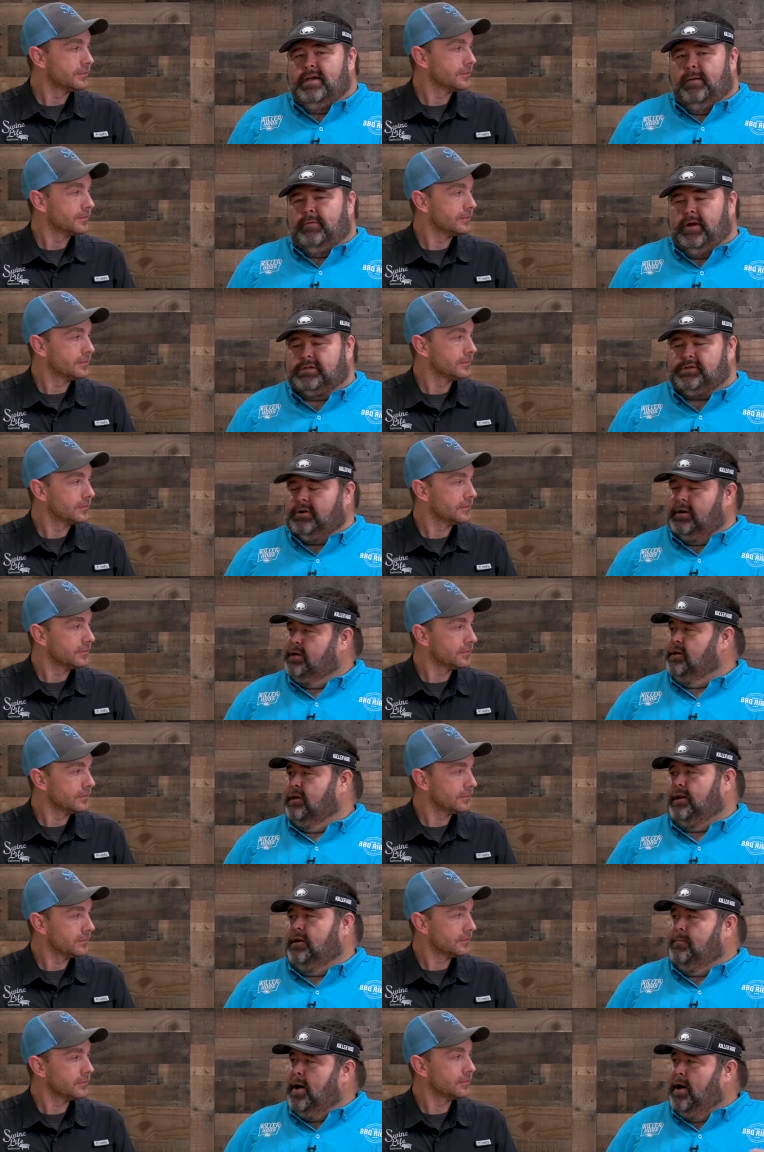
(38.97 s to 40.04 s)
Speaker 1: When I started cooking
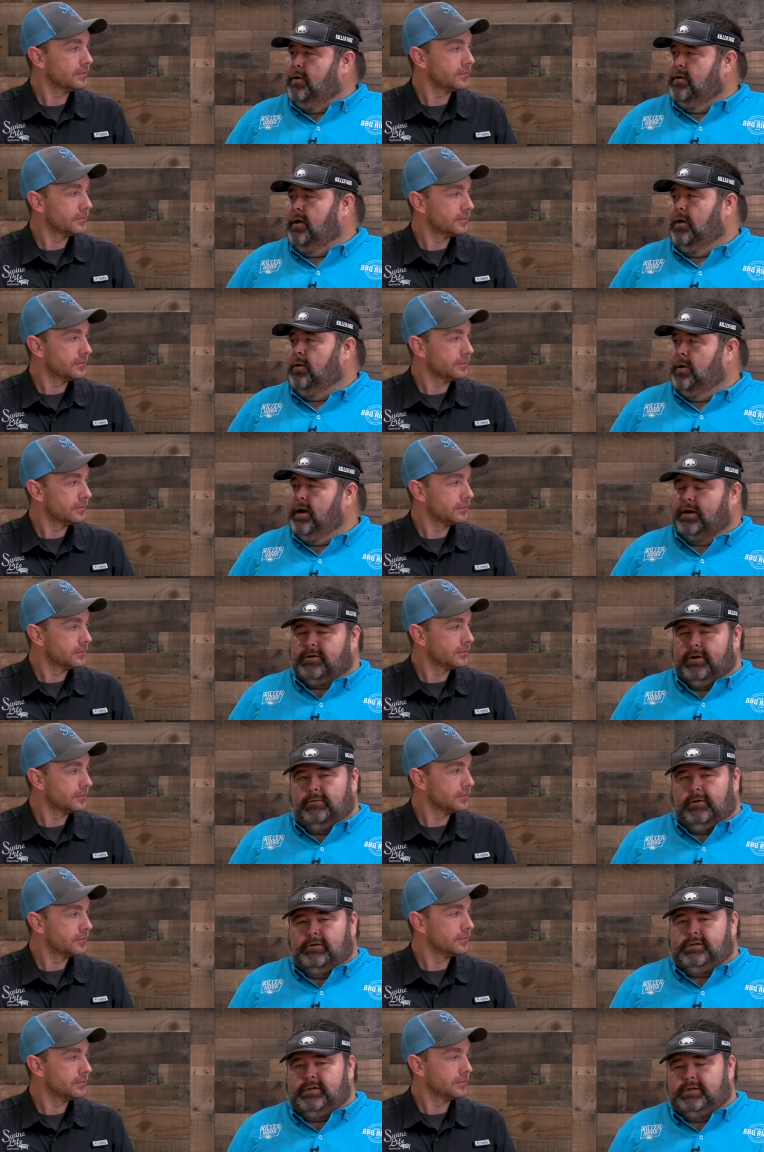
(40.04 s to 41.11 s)
on my old Hickory
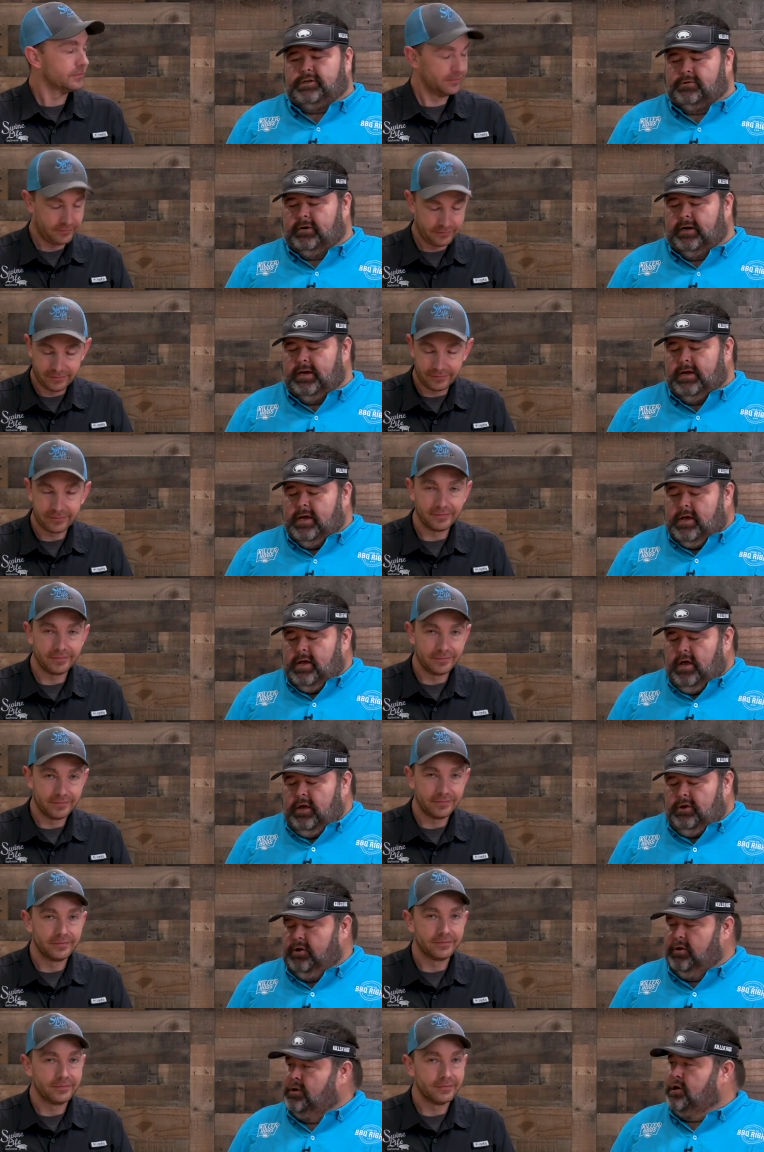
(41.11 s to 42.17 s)
rotisserie,
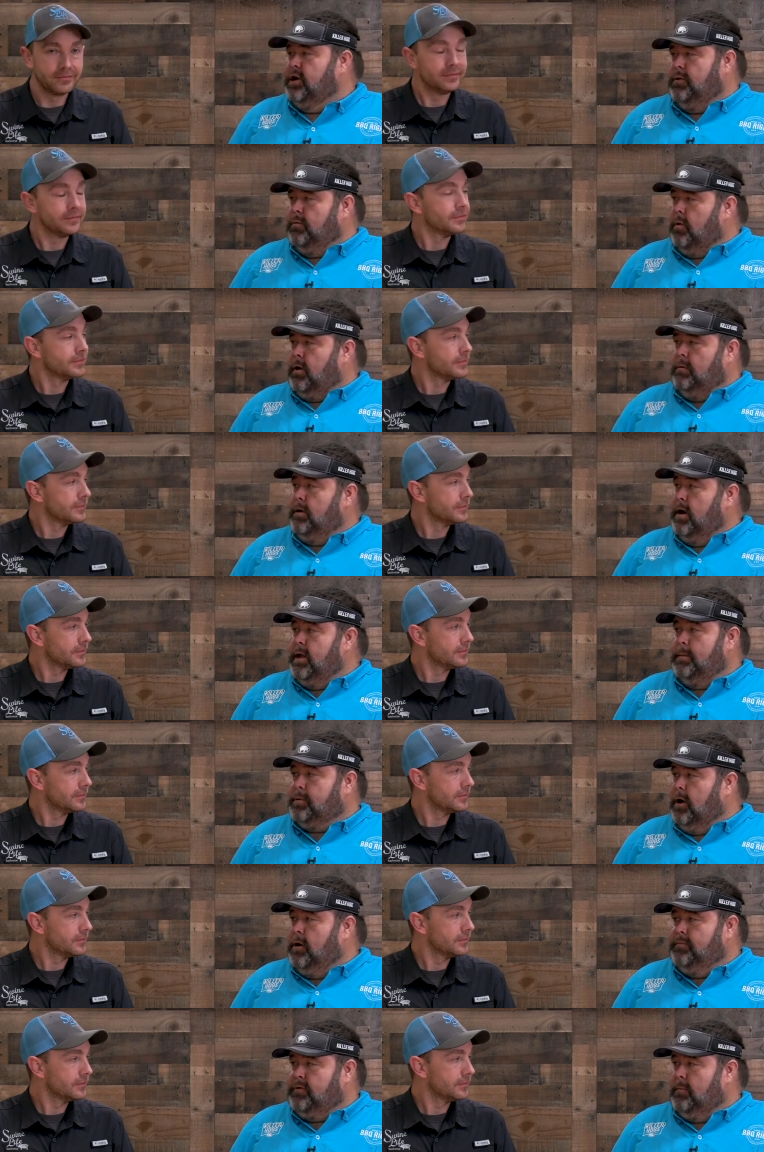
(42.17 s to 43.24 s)
you couldn't run
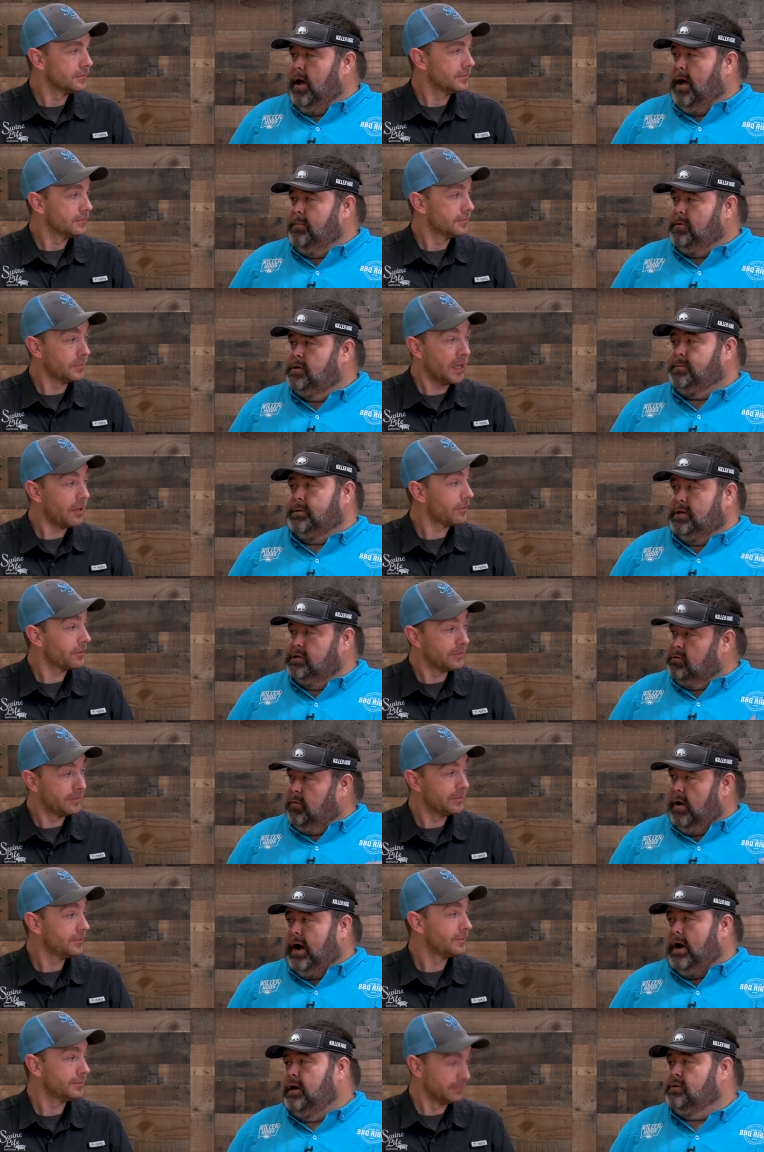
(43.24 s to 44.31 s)
probe thermometers no. because the
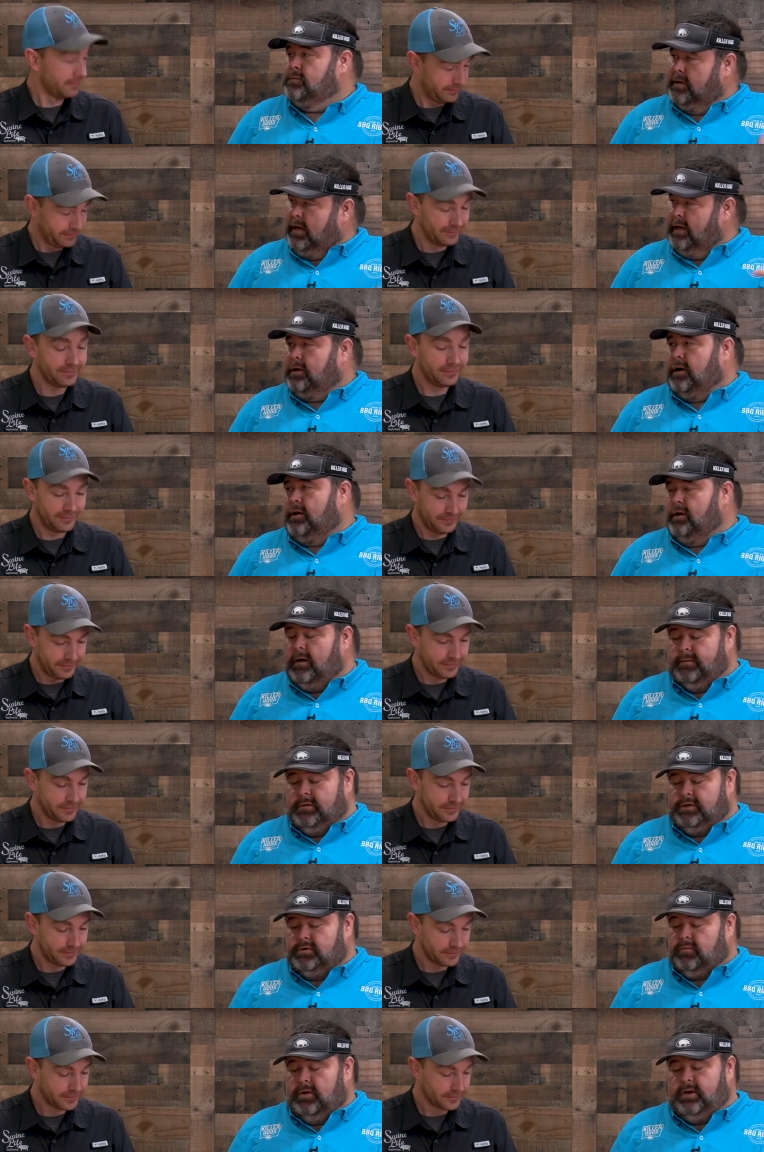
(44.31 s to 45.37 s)
wires would get caught up. There
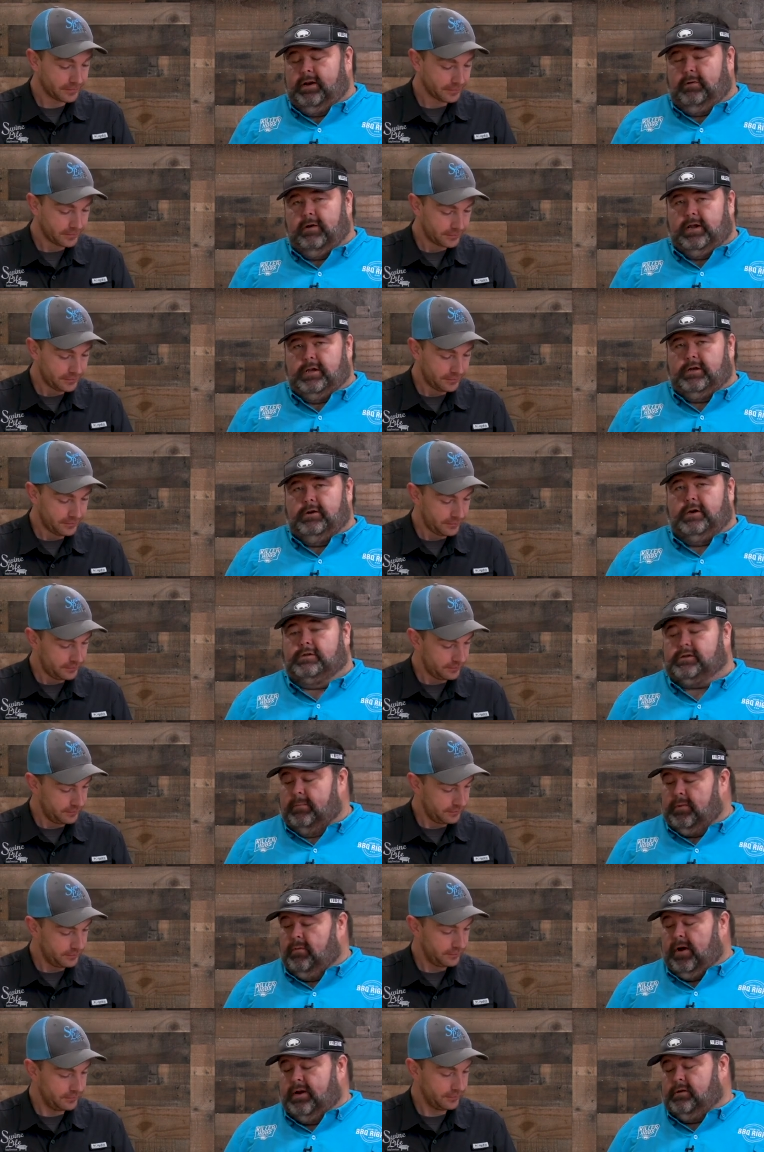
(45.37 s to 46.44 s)
just wasn't any way to do it. So I've
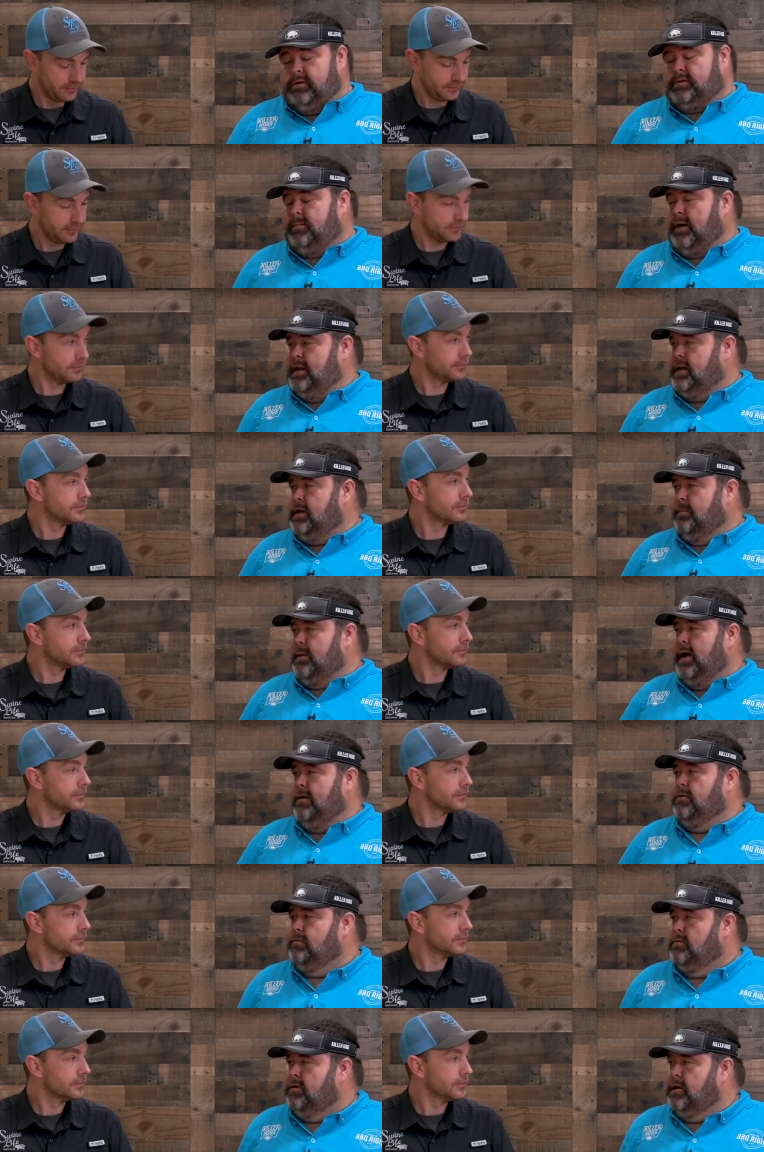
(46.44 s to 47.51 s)
been waiting on somebody to come out
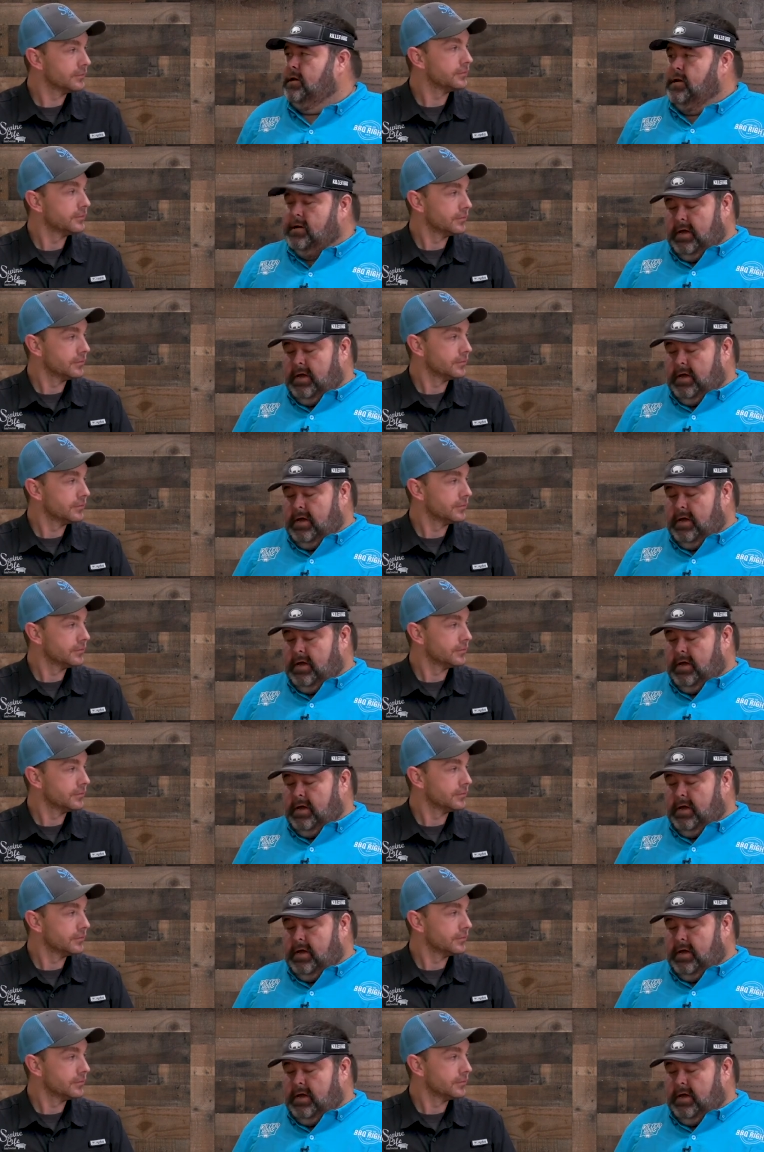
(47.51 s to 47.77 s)
with one.